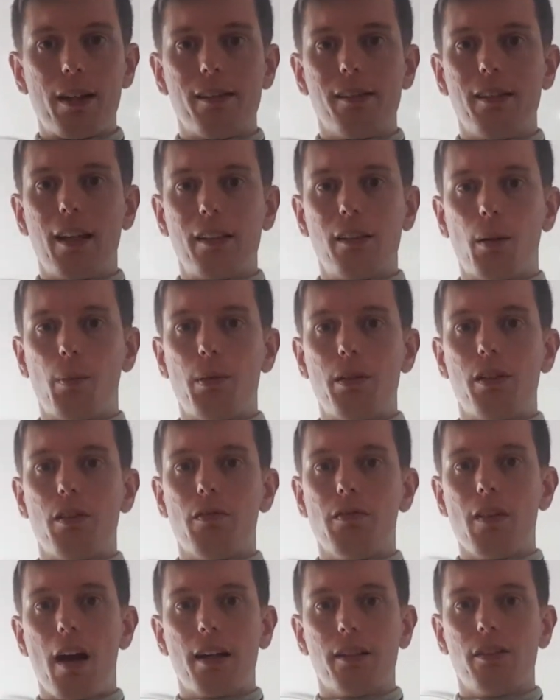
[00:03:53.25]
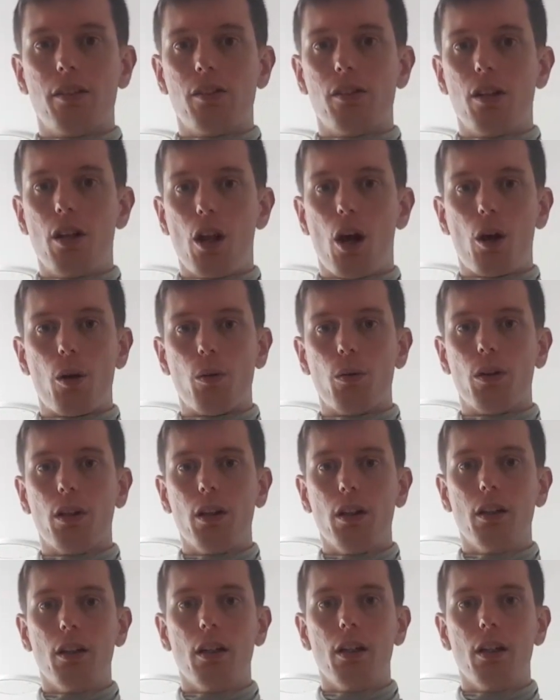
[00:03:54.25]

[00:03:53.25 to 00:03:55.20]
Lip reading: is set up a director's loan.